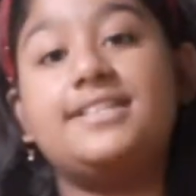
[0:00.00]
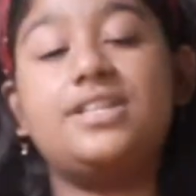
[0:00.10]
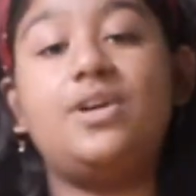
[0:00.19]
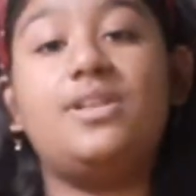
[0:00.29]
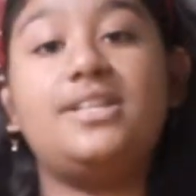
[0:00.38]

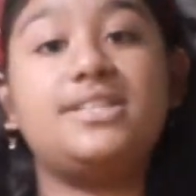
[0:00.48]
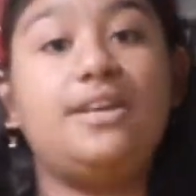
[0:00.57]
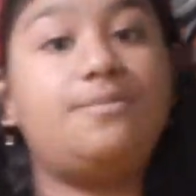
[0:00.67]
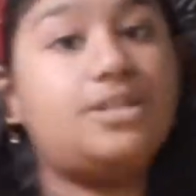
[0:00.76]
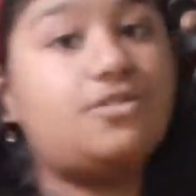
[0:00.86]
So let's
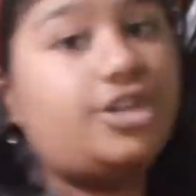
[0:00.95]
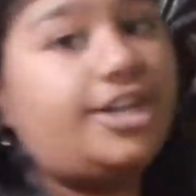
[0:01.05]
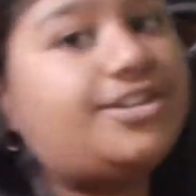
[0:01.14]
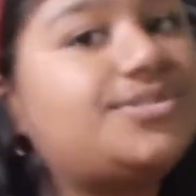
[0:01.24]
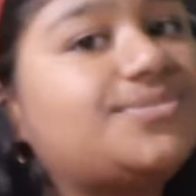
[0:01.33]
keep it.
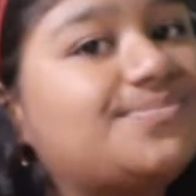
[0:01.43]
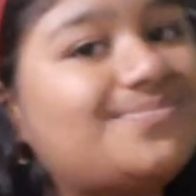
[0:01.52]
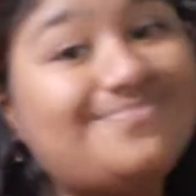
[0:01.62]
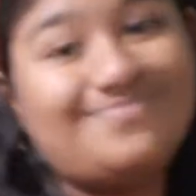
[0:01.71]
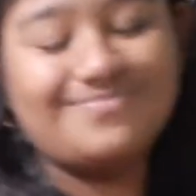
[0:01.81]

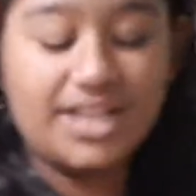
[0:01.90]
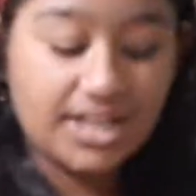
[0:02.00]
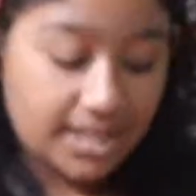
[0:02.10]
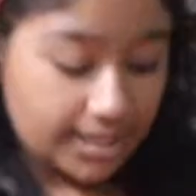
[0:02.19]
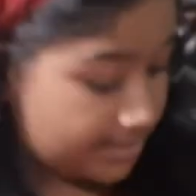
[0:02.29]

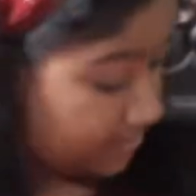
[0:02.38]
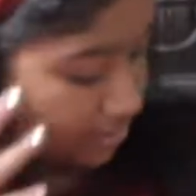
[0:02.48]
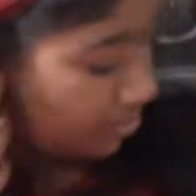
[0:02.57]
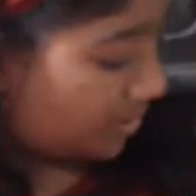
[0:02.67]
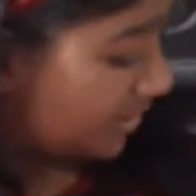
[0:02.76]

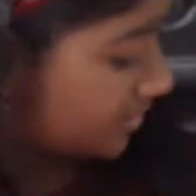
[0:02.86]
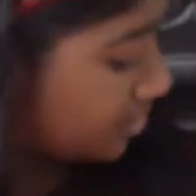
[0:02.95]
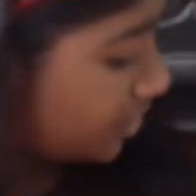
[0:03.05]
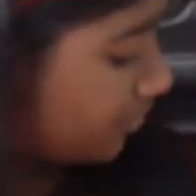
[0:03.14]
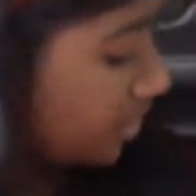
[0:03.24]
So let's
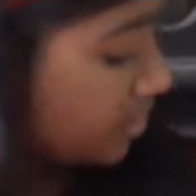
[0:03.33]
start with the